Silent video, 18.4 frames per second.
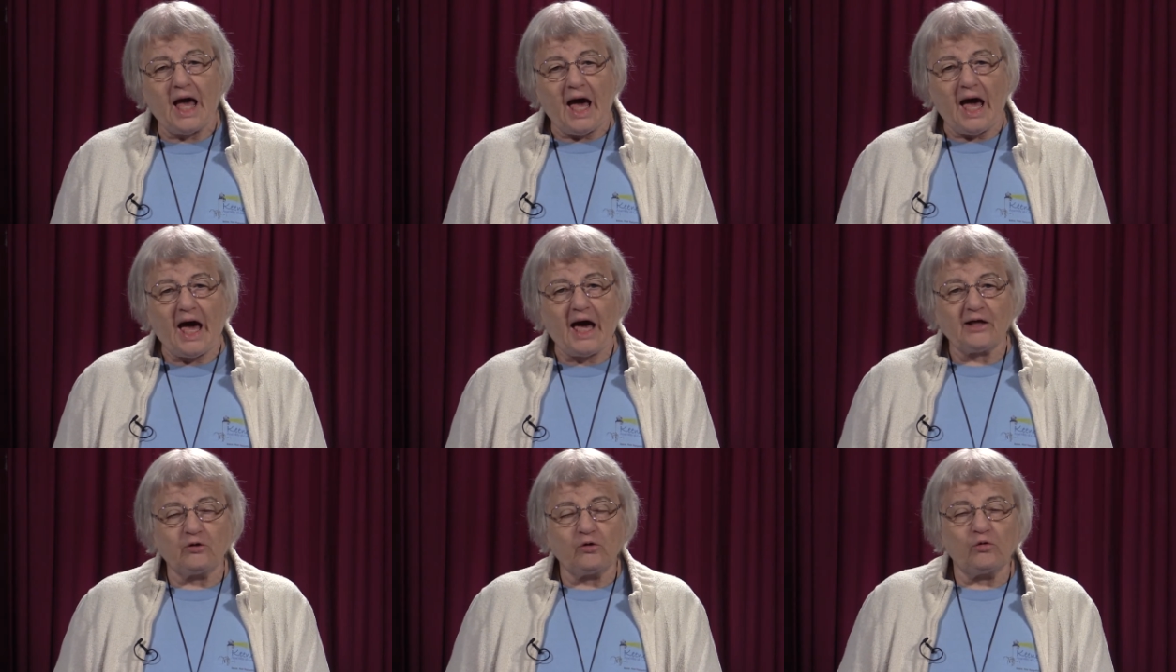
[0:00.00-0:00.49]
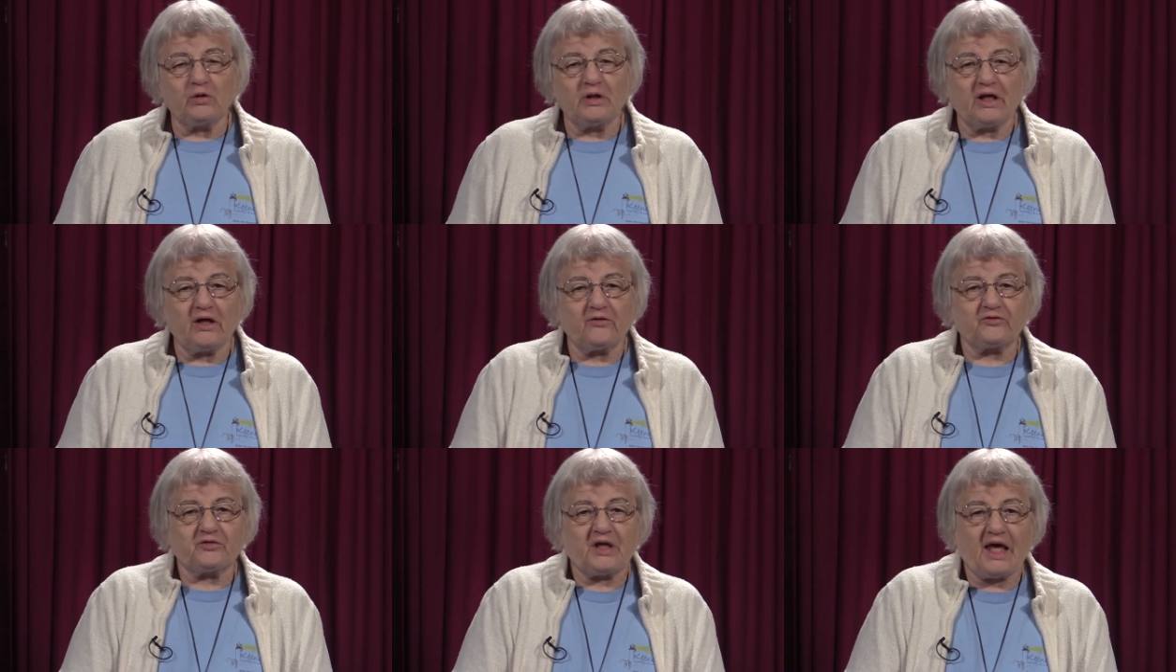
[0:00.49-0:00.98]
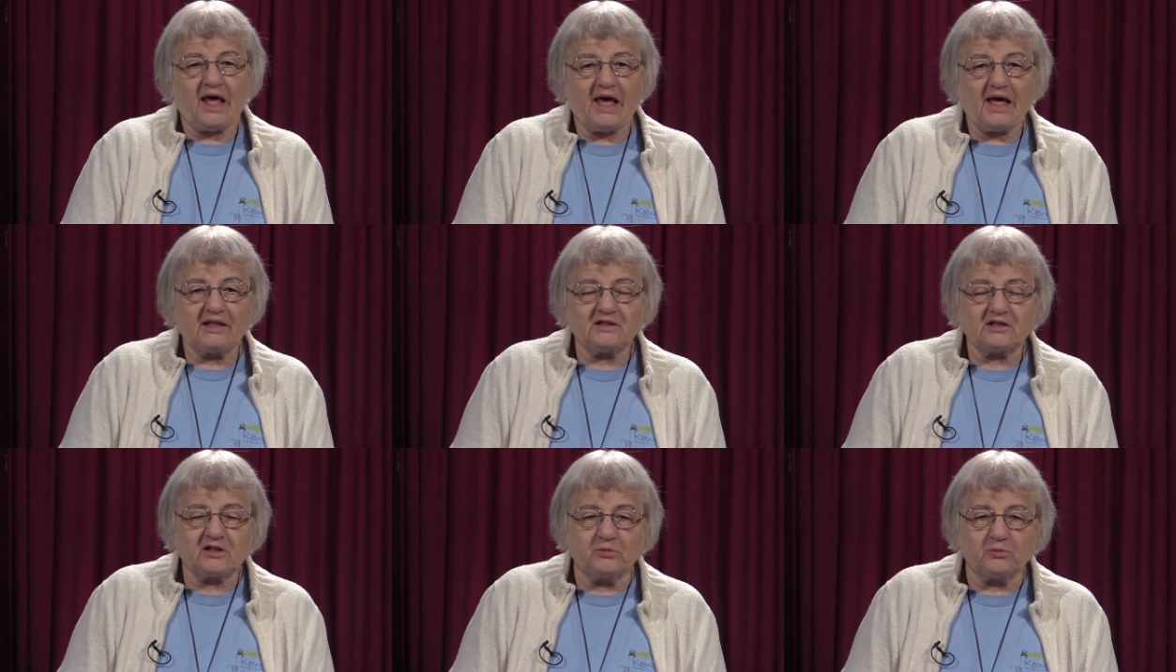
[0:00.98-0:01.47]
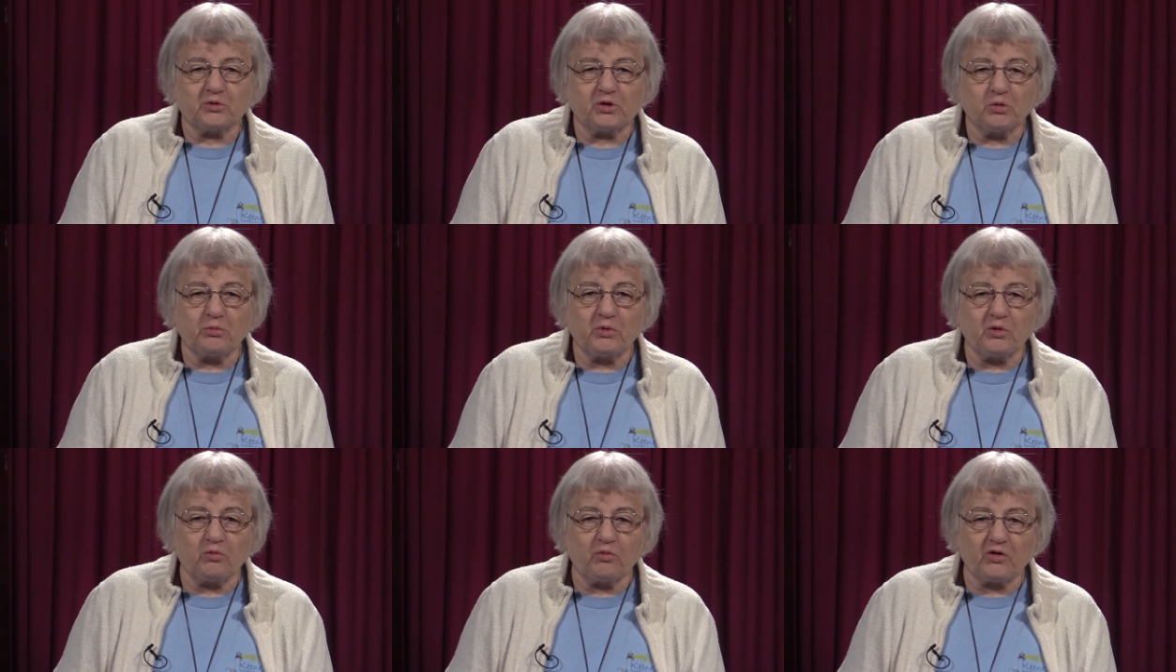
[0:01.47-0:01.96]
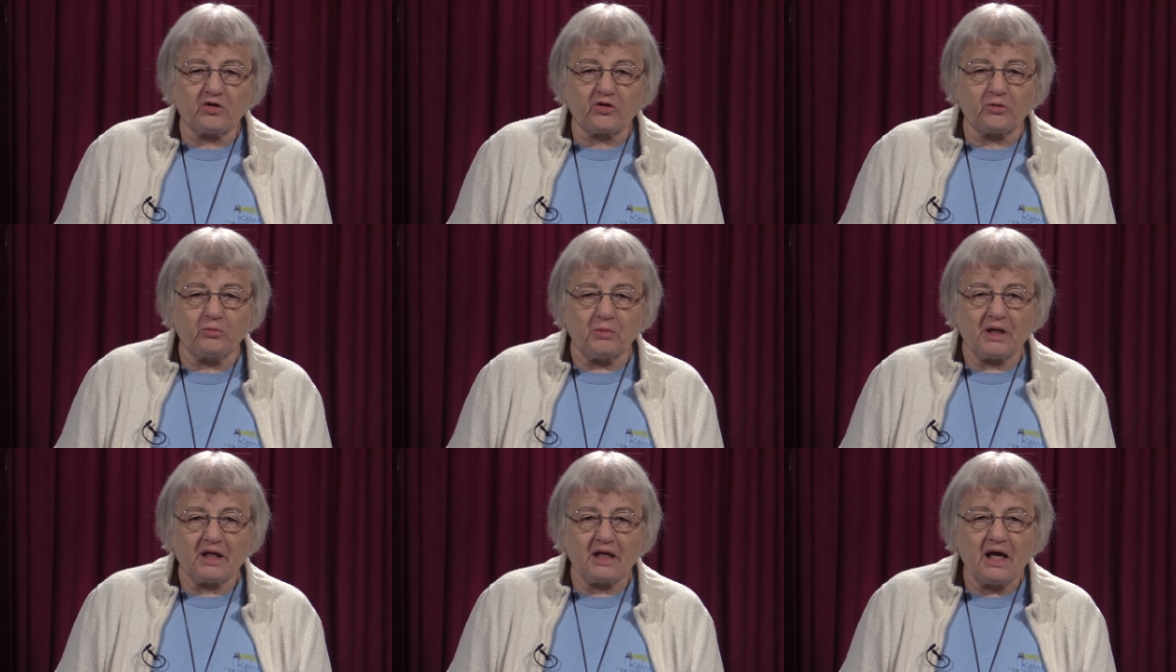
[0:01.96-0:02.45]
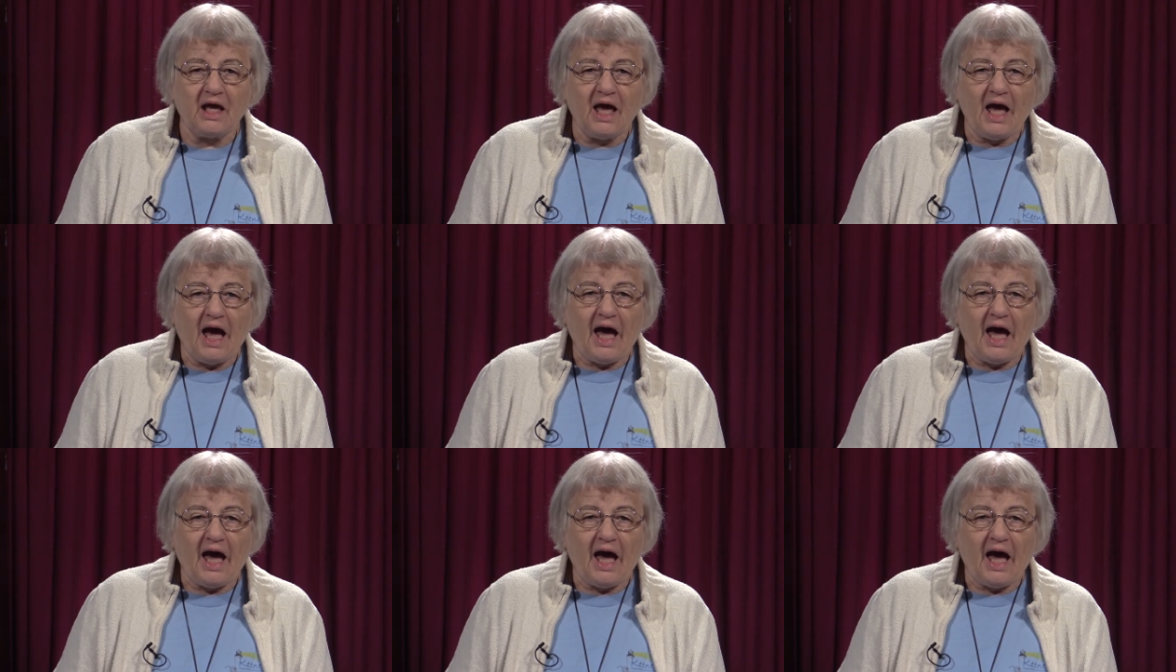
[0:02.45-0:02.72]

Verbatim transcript: I don't have to ask Him to be with me.